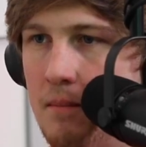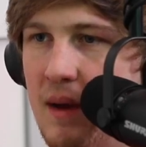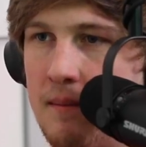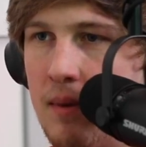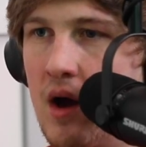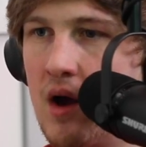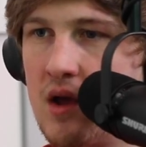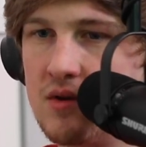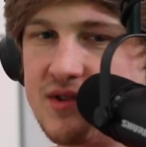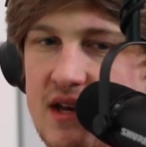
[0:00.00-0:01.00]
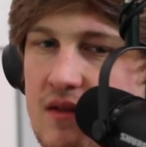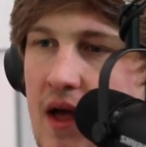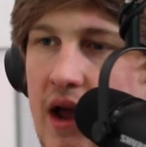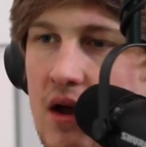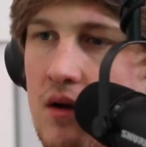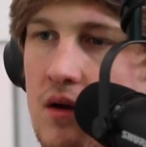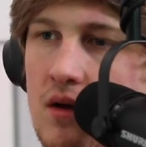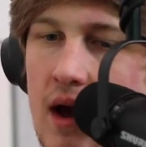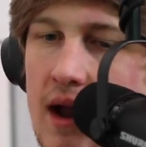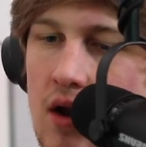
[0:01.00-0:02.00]
A big bug, you see like
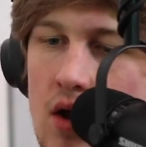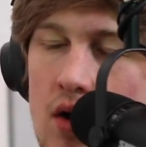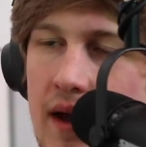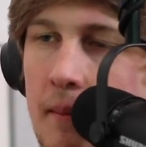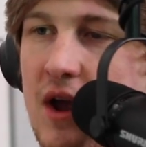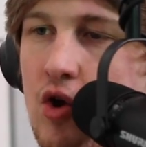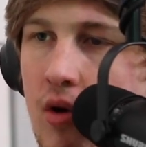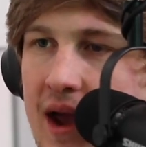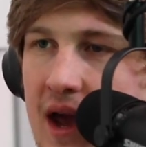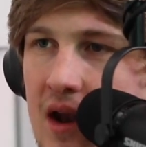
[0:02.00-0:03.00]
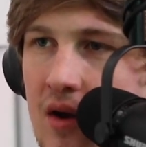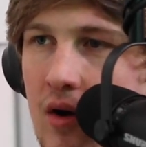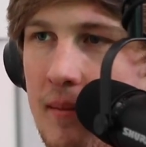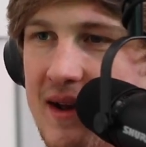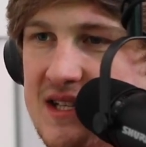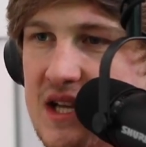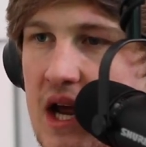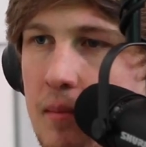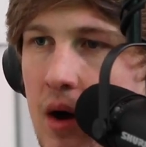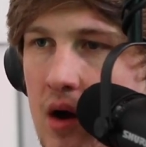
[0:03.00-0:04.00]
I don't know, like a big cricket or a big
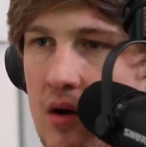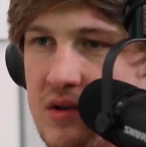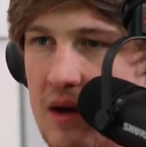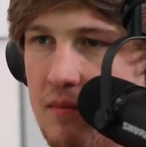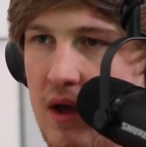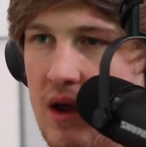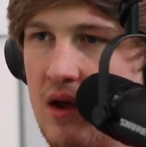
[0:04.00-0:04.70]
stink bug or something.